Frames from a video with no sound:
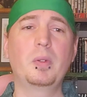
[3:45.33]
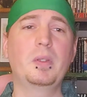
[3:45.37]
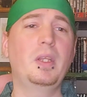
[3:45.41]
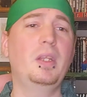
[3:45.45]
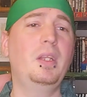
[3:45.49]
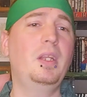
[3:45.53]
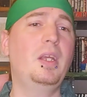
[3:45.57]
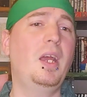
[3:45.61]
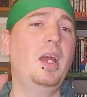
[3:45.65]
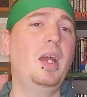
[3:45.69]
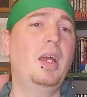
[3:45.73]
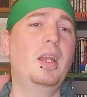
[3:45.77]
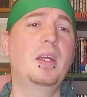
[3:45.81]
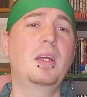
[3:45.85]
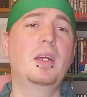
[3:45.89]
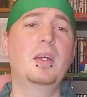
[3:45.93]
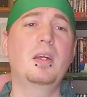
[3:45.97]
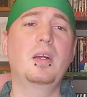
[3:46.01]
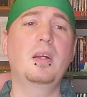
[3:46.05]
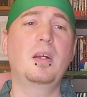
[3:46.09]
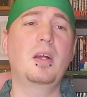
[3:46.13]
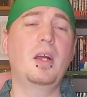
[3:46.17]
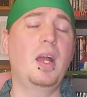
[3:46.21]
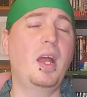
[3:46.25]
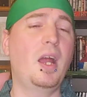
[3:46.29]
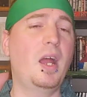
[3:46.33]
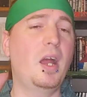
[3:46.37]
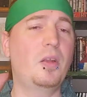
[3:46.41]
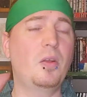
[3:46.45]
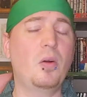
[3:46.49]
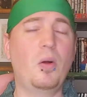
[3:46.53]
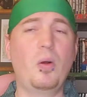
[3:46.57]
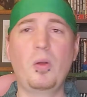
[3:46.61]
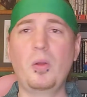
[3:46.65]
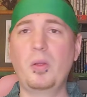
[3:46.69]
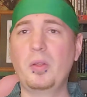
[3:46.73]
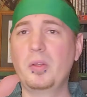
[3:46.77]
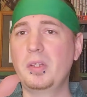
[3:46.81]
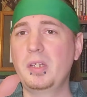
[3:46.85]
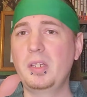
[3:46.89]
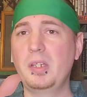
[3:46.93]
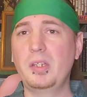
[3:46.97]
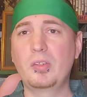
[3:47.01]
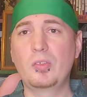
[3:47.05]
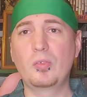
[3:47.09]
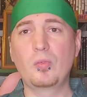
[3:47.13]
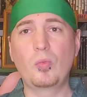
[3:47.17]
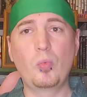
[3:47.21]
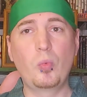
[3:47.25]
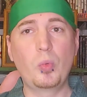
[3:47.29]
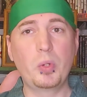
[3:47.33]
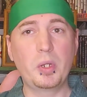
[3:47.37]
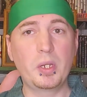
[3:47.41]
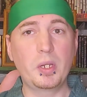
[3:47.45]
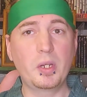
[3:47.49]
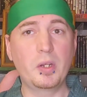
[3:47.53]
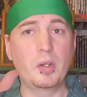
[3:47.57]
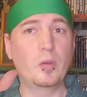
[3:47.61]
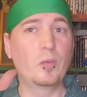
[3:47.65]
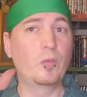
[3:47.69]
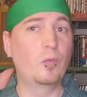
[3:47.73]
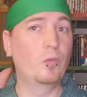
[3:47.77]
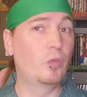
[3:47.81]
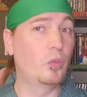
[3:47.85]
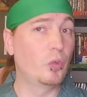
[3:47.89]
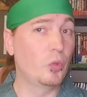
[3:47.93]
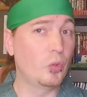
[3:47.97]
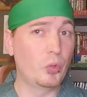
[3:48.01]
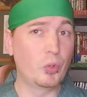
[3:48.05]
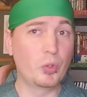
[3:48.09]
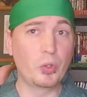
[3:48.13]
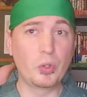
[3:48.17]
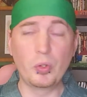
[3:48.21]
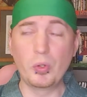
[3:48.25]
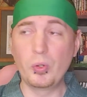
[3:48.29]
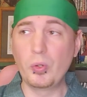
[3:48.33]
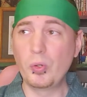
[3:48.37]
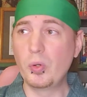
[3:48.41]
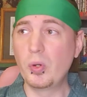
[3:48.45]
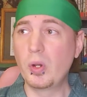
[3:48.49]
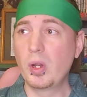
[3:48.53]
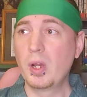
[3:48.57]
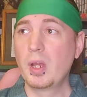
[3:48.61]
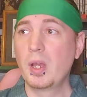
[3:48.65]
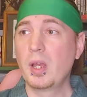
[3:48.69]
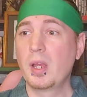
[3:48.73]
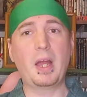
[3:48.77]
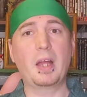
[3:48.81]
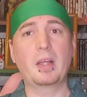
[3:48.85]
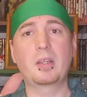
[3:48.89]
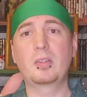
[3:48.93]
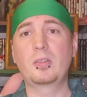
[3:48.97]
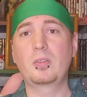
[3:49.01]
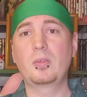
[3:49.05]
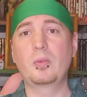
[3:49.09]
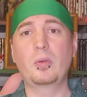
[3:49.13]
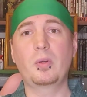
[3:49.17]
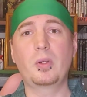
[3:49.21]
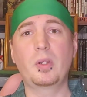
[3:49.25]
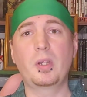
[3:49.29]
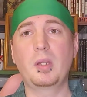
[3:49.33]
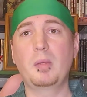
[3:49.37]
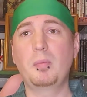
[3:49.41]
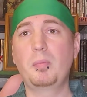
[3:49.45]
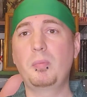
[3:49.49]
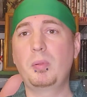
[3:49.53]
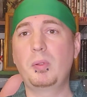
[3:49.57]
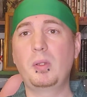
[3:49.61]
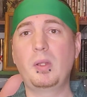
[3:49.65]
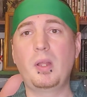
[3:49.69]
but then they had to add all these weird voodoo backstory